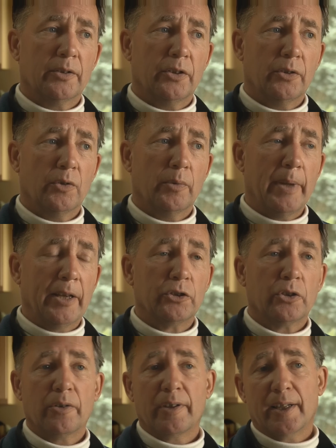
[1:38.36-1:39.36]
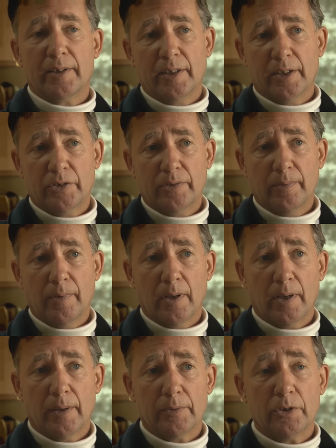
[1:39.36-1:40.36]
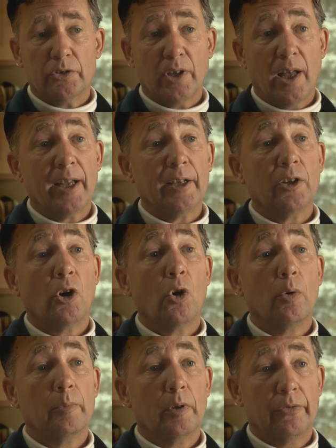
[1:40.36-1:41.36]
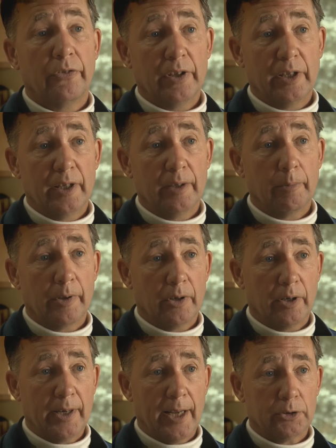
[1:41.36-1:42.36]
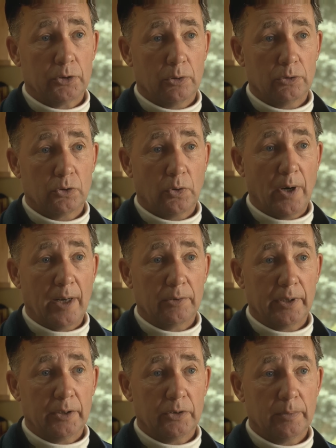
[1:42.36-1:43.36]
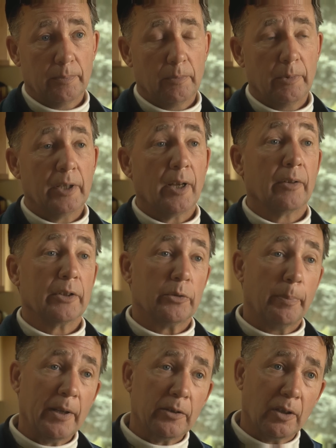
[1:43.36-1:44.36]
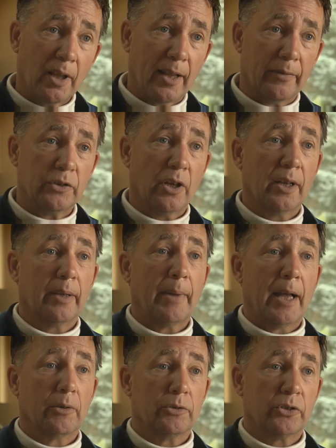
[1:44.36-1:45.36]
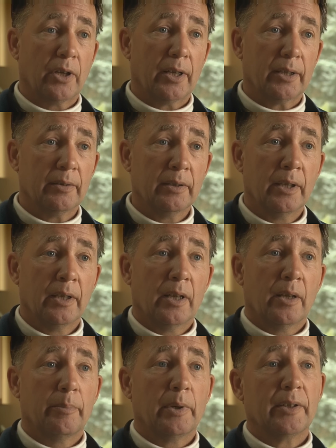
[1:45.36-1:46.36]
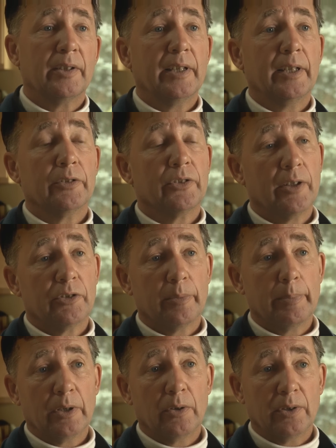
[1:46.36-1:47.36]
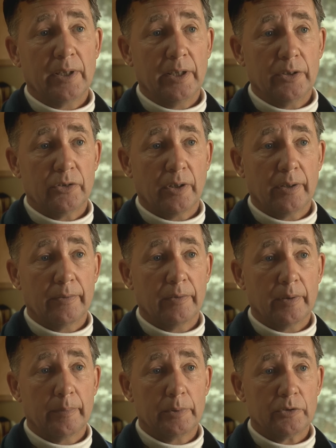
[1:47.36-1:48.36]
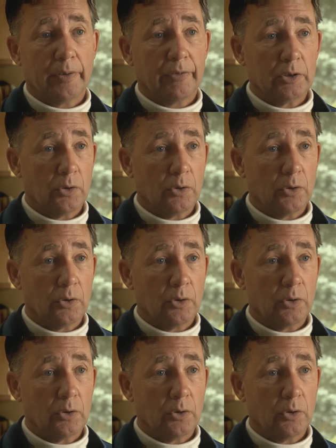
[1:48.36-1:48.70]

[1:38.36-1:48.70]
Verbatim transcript: to make sure that this uh, design and home would fit in with our natural surroundings. We not only spend a lot of time outside, but the sensibilities of the Pacific